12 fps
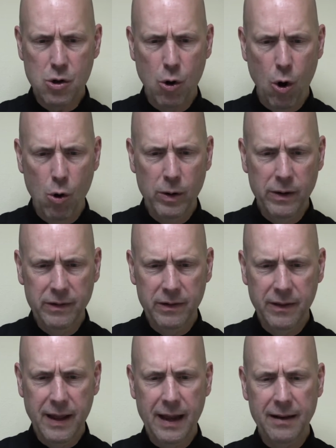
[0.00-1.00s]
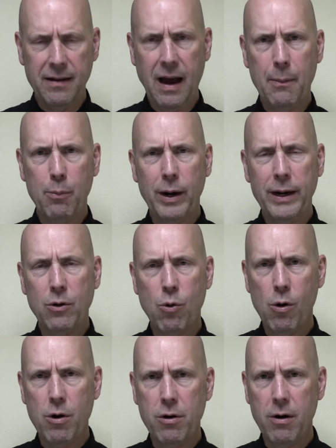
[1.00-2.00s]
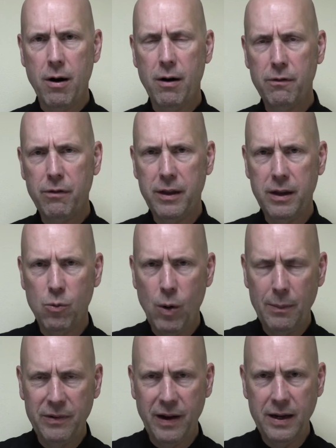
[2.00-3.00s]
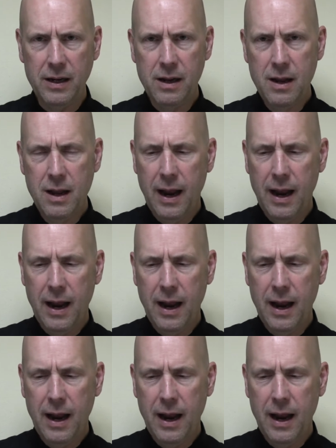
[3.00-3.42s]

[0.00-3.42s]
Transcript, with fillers: always in that top right corner of the website,